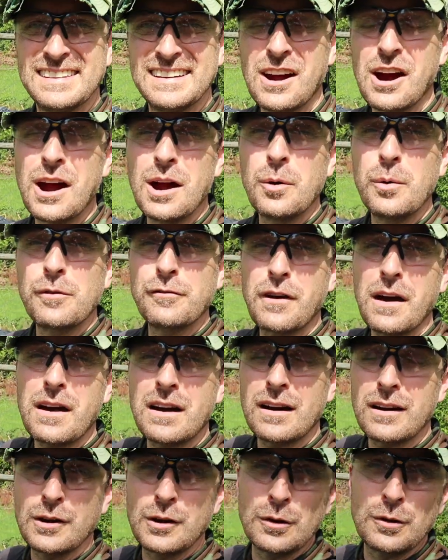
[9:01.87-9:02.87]
All right, we've
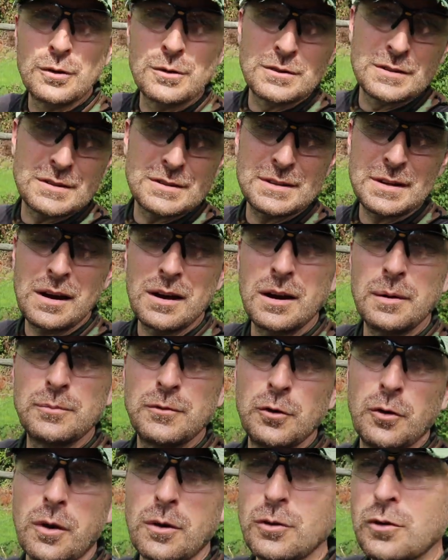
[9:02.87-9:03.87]
got our Cucuzzas tied up
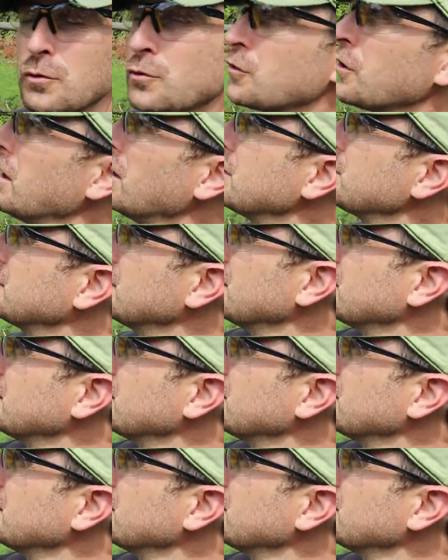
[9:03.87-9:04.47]
to our new trellis.